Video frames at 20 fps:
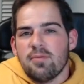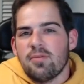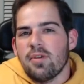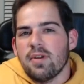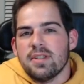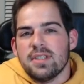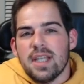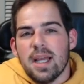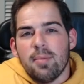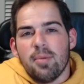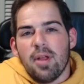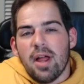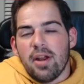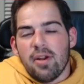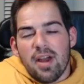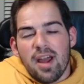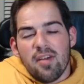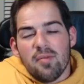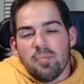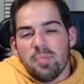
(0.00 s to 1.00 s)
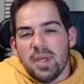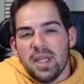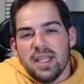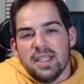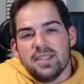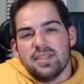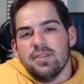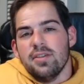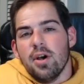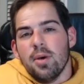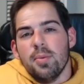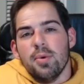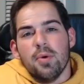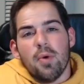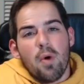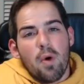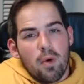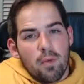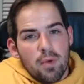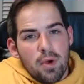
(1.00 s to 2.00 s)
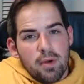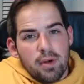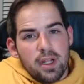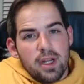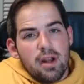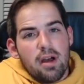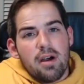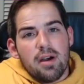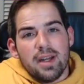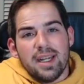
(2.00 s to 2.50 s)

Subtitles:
For example, I don't have Beast, Nobu, or Ronin